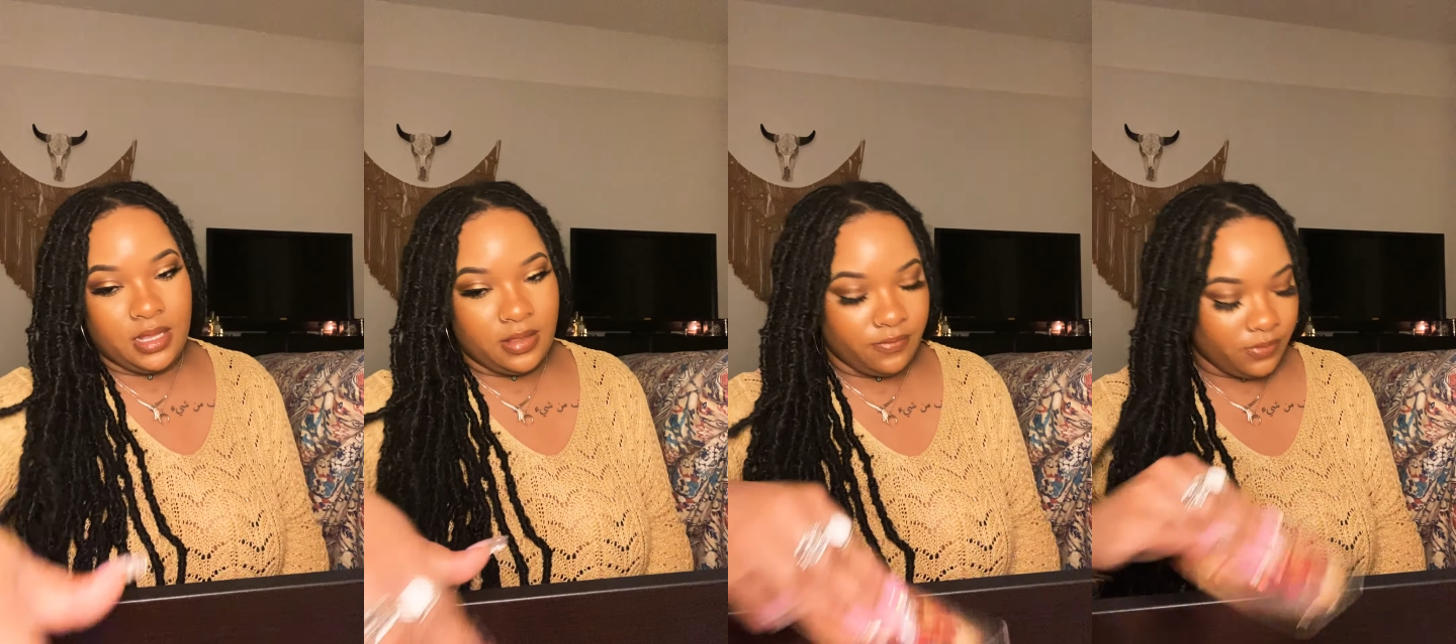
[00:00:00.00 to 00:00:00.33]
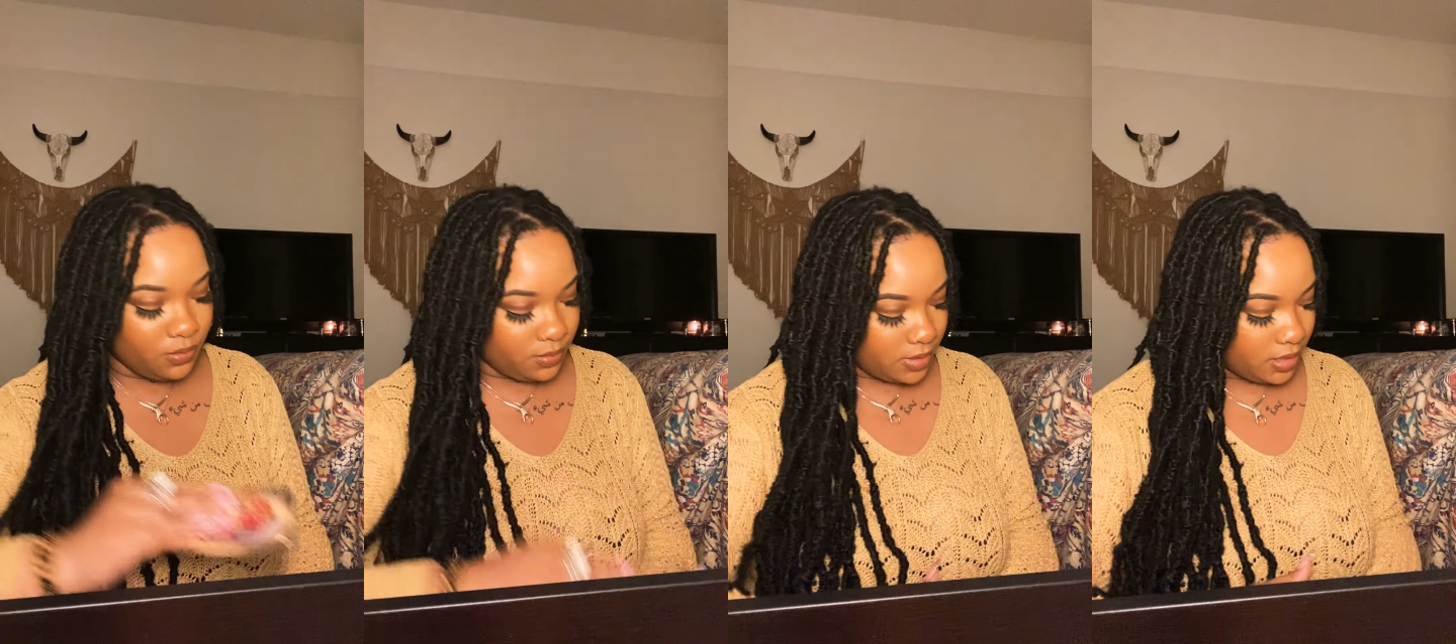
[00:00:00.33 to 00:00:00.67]
if
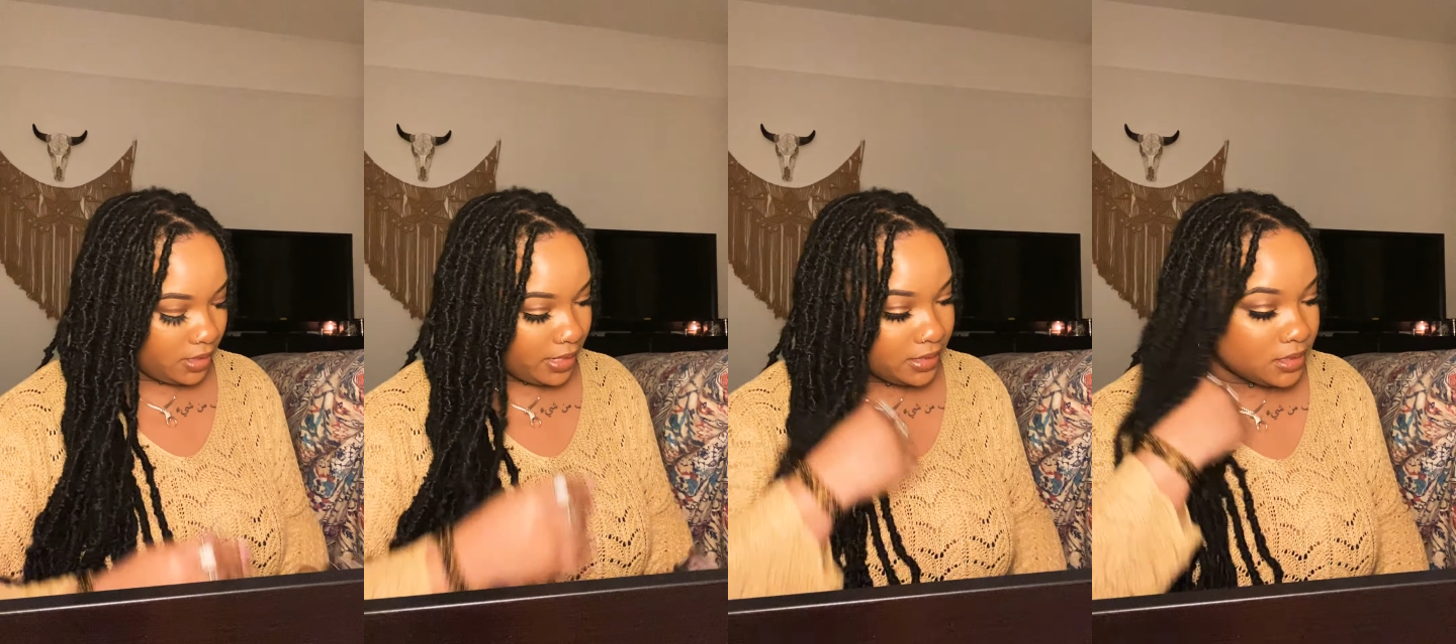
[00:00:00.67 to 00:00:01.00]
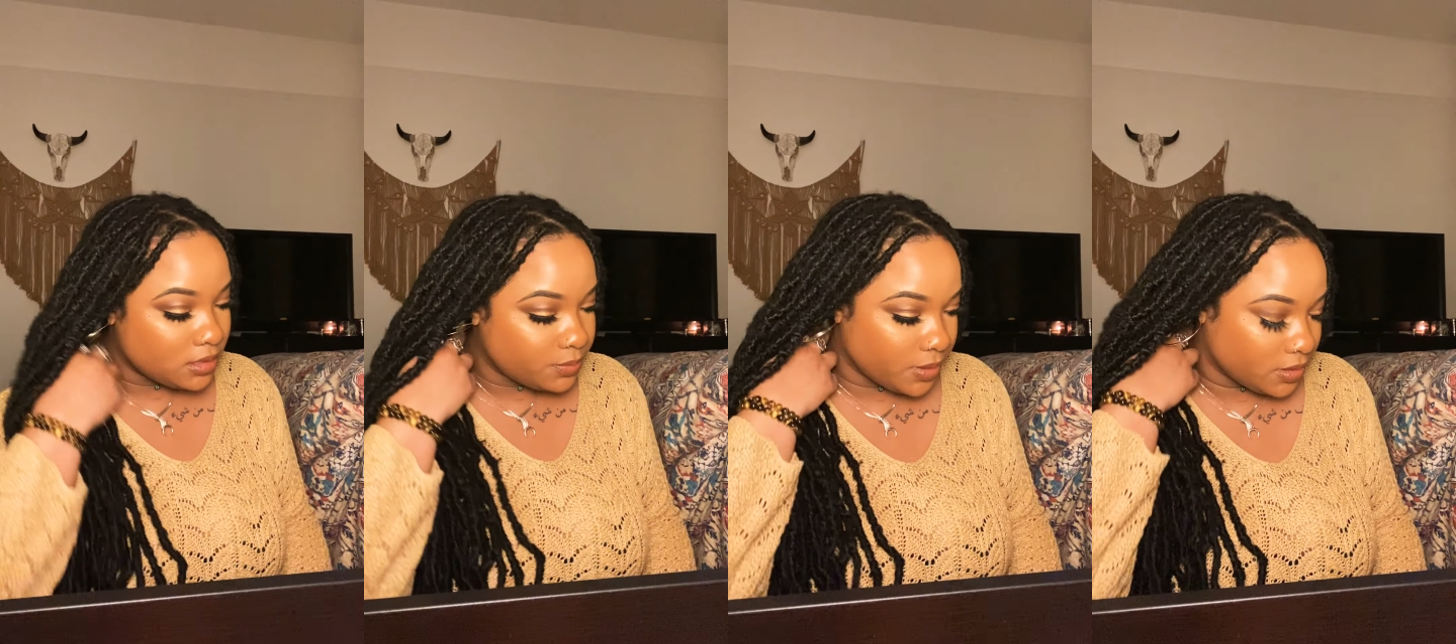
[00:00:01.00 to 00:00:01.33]
you want to let
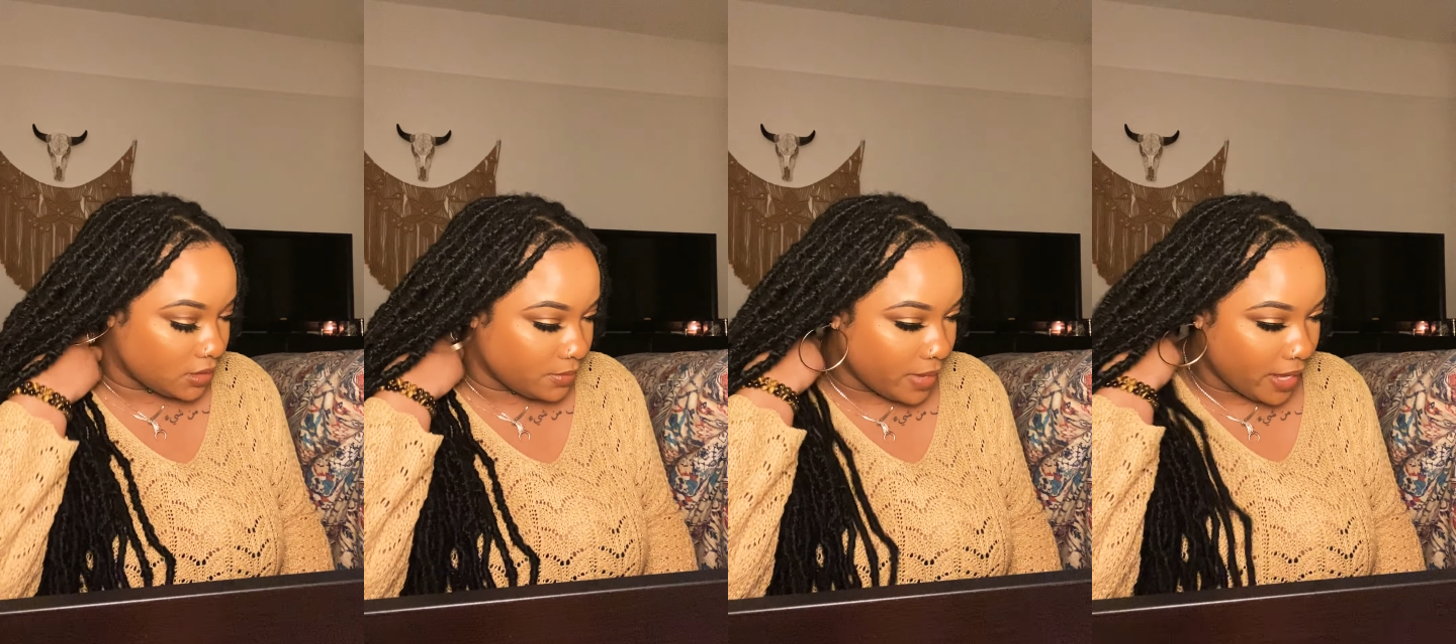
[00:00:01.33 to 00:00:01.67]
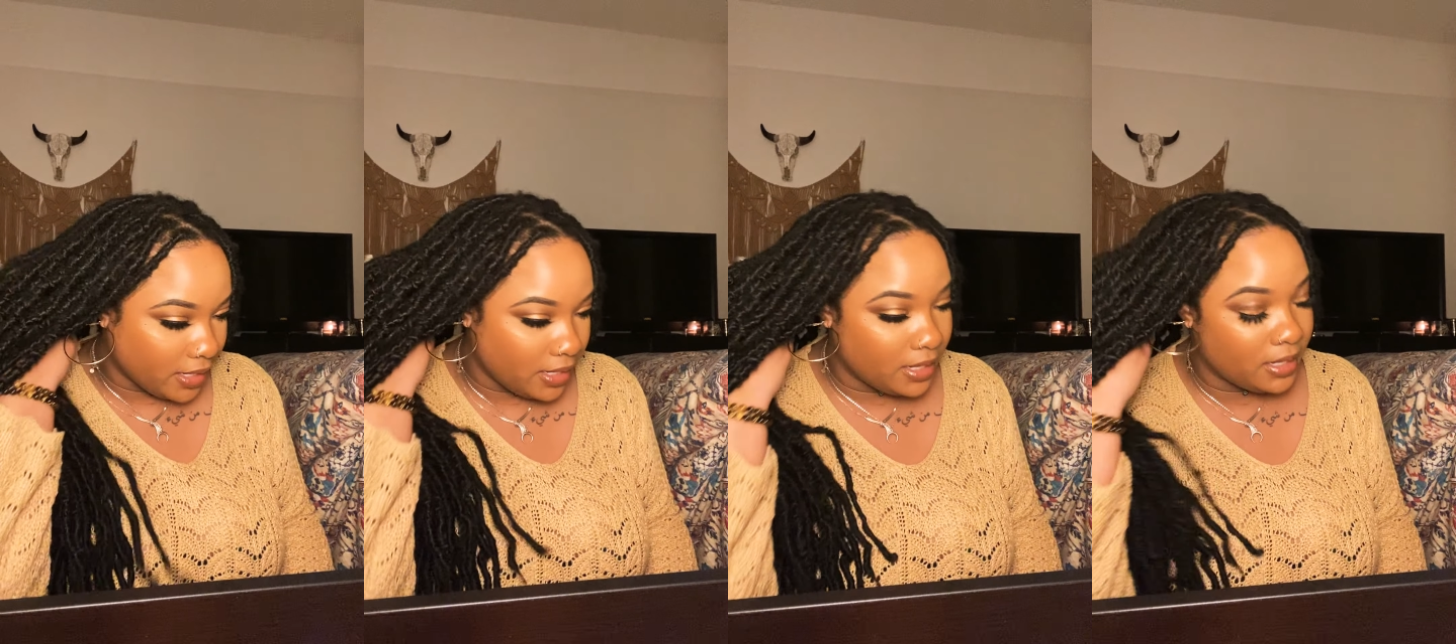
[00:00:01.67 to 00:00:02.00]
this person
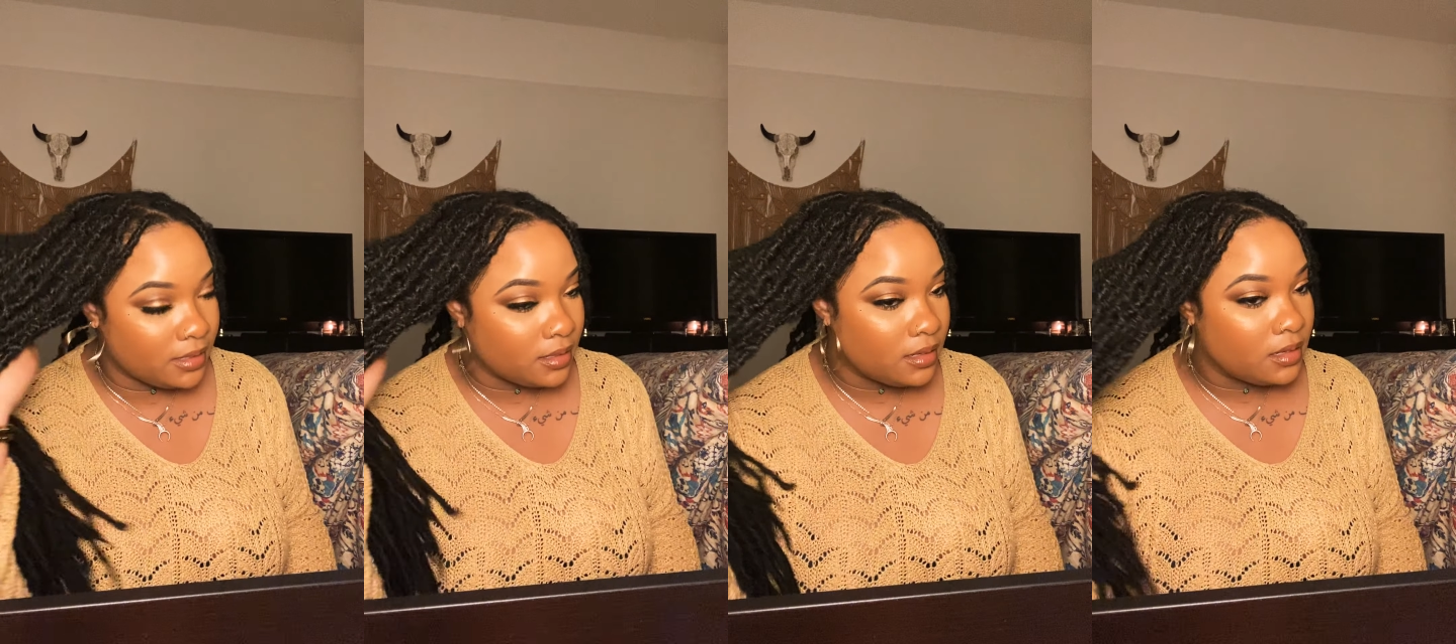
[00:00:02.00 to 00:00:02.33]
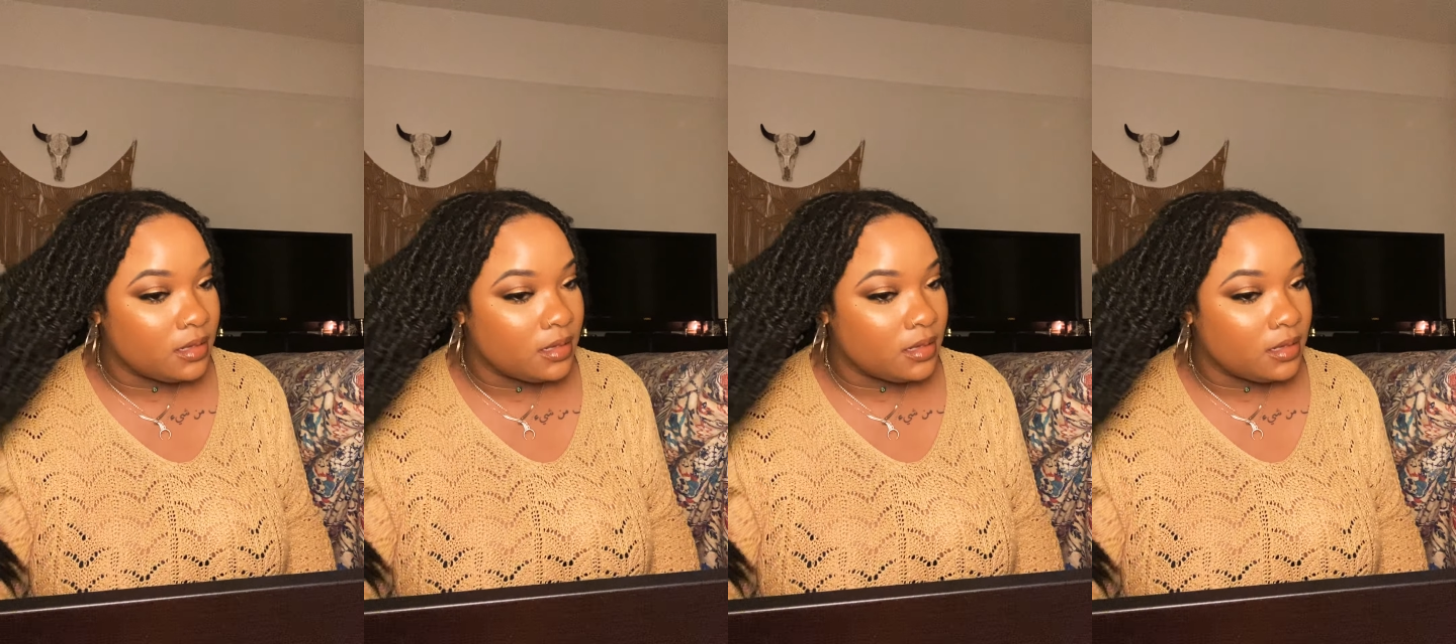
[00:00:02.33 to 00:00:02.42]
back in.